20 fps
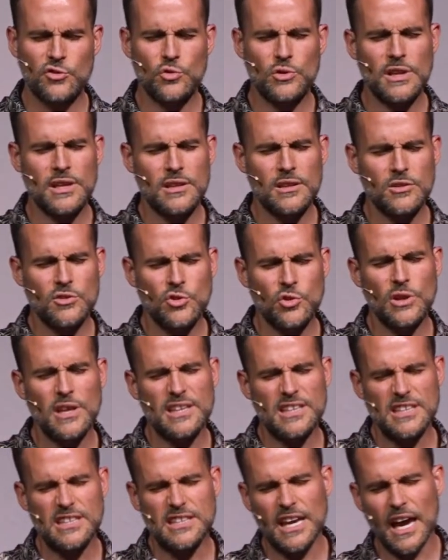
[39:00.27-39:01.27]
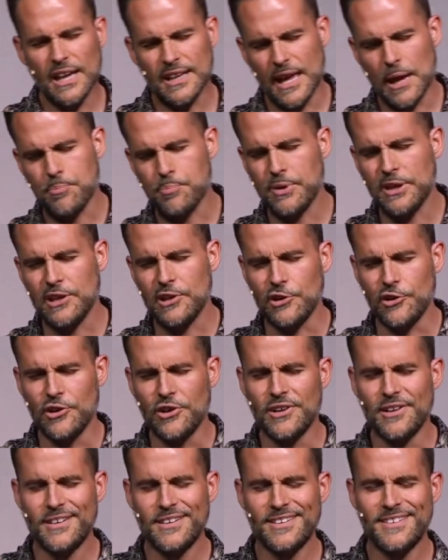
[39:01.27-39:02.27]
you didn't, you didn't yell at Peter,
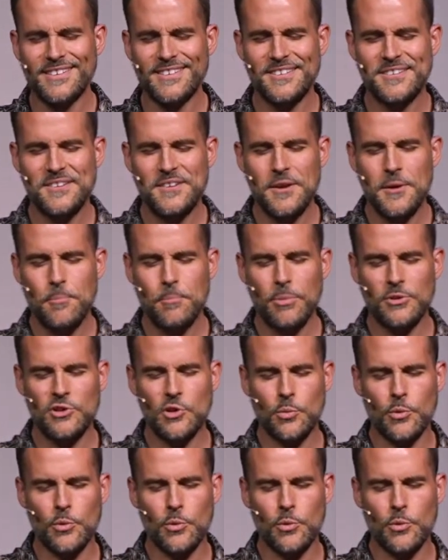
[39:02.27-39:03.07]
but you